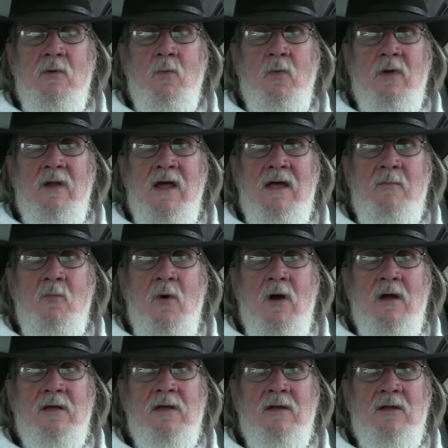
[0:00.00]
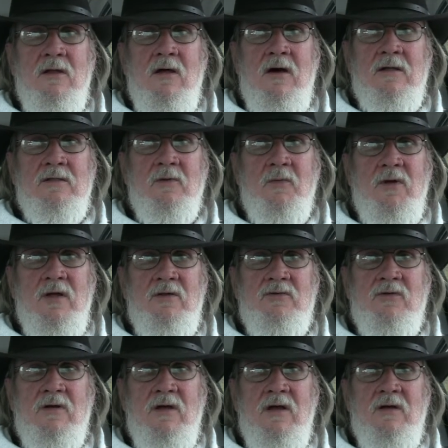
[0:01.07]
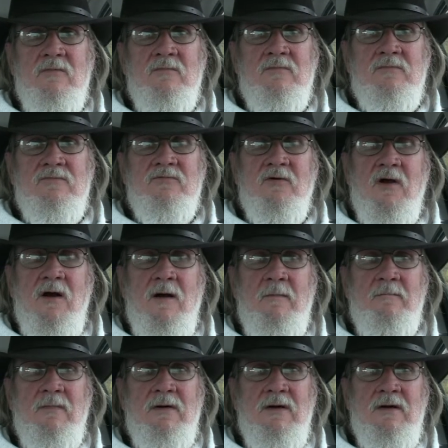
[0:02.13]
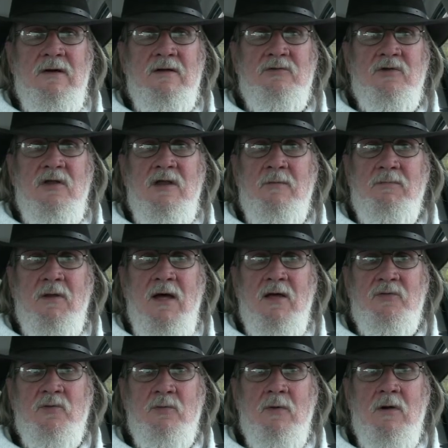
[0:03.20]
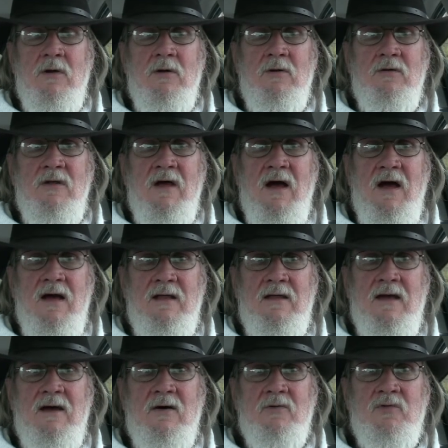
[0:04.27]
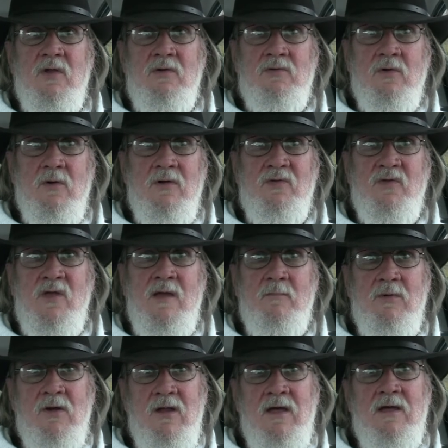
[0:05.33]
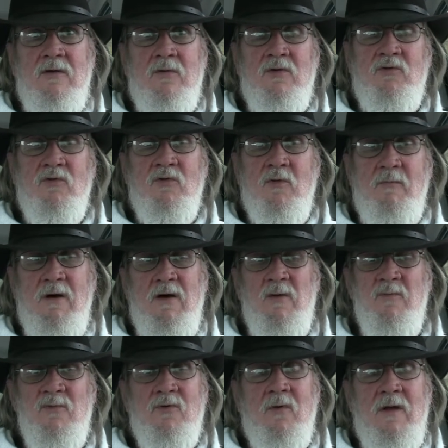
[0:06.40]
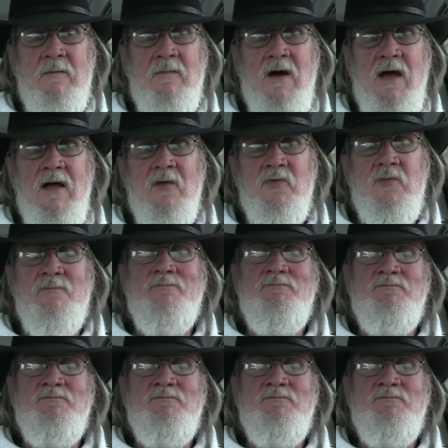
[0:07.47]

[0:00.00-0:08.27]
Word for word: when I'm walking along the rail trail from uh, Cheney Plaza Road on out towards Amber Lake, which is about 20 miles,